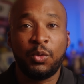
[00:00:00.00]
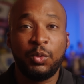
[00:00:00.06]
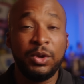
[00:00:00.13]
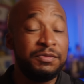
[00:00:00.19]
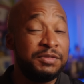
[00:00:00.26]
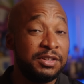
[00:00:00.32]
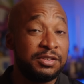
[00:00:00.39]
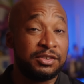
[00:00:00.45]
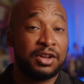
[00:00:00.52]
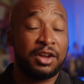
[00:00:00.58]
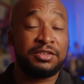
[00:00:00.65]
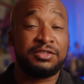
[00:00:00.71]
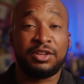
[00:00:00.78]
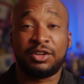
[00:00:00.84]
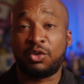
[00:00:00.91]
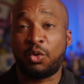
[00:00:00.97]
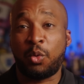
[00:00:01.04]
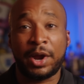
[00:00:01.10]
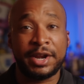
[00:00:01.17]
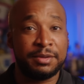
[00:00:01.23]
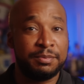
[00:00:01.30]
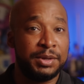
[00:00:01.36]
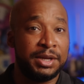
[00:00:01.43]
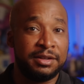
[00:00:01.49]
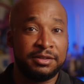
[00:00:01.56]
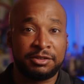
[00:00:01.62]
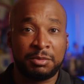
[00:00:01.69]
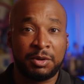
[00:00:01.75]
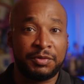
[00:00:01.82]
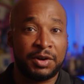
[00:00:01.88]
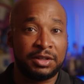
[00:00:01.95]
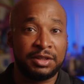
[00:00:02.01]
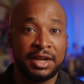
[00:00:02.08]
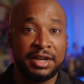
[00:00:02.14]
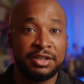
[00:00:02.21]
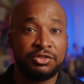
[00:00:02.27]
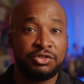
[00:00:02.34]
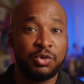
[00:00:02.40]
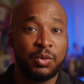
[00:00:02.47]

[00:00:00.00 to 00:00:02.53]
We've discussed it quite a bit in some of our latest